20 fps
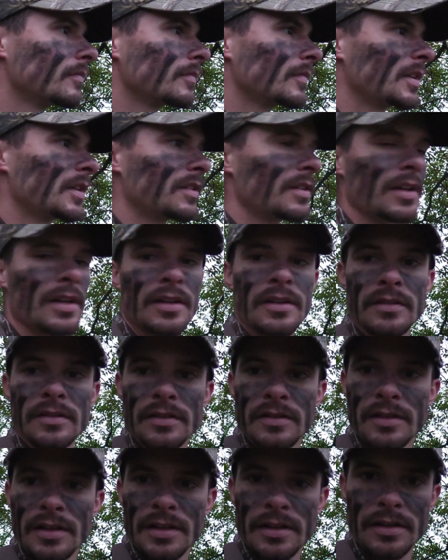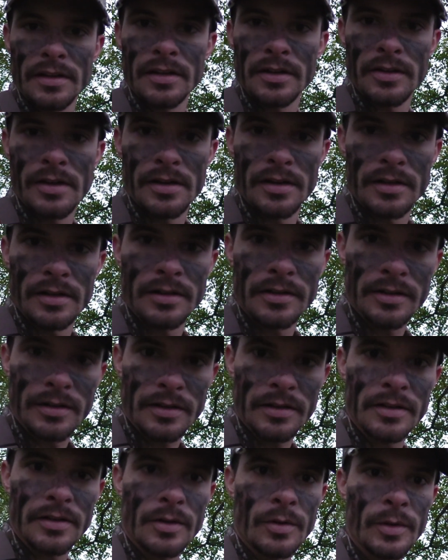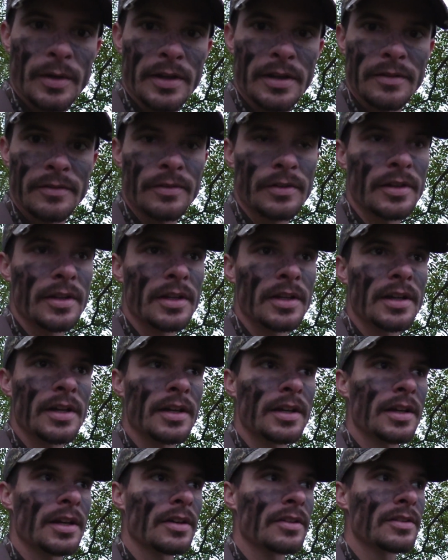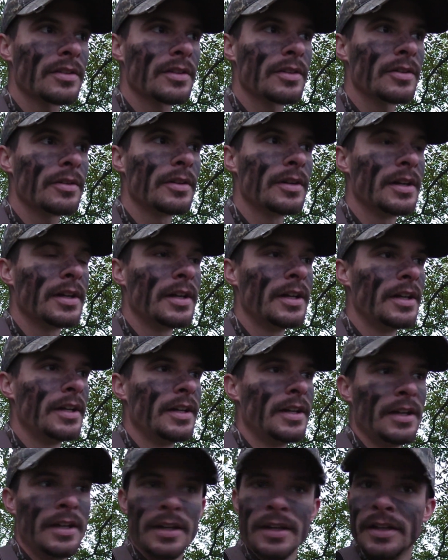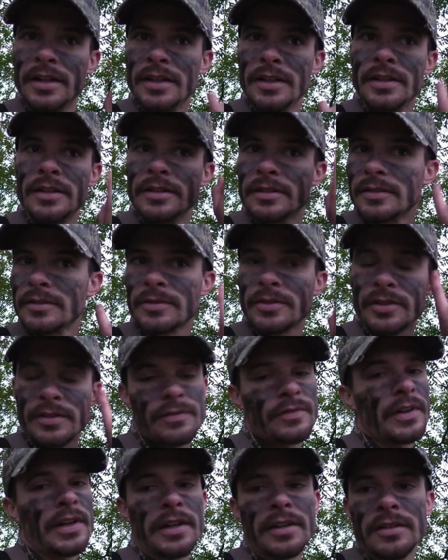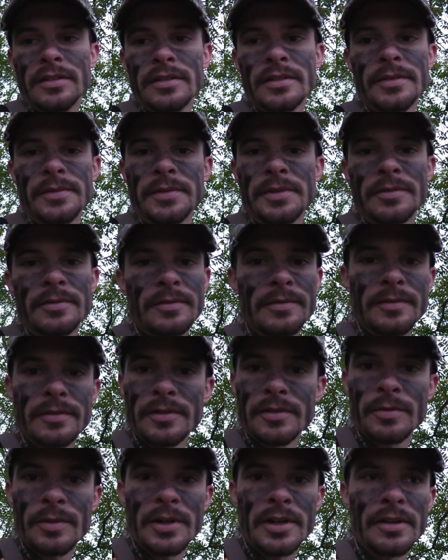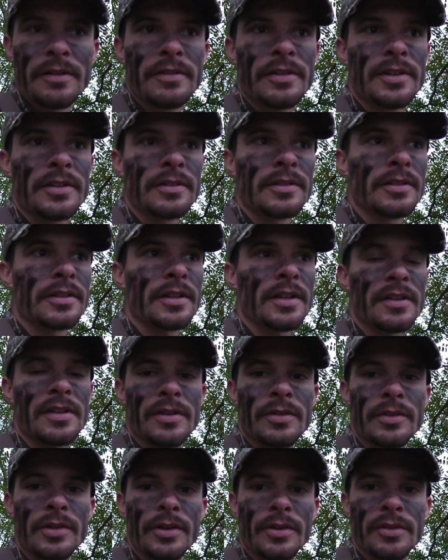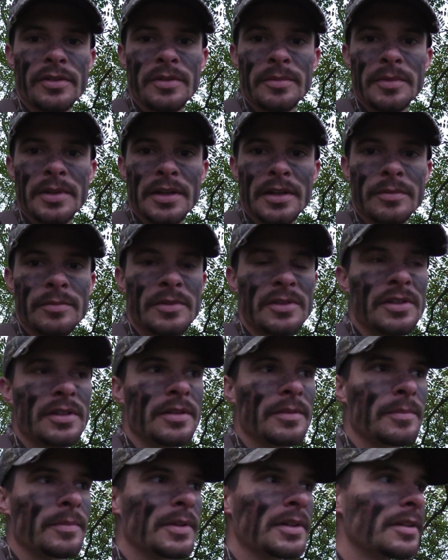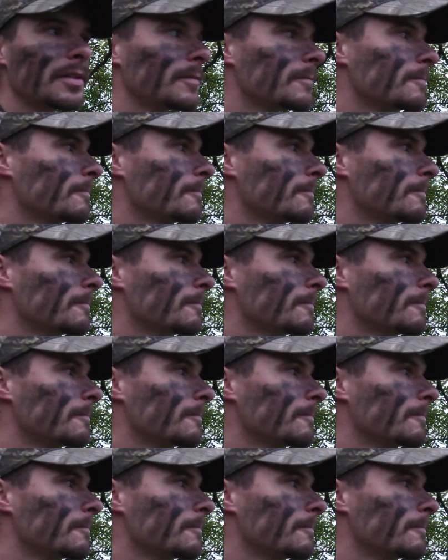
these guys decided they're gonna quit for the day, I guess, so which is fine. I mean, it's whatever. That's how it goes sometimes. But